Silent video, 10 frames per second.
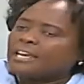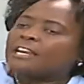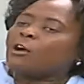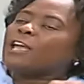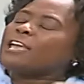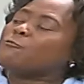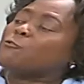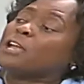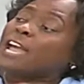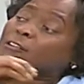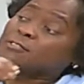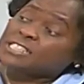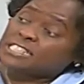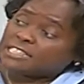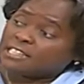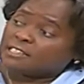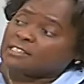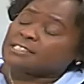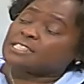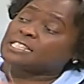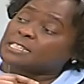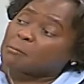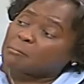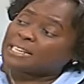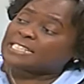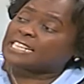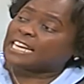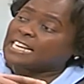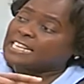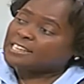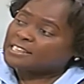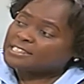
Now, if we have seen systematically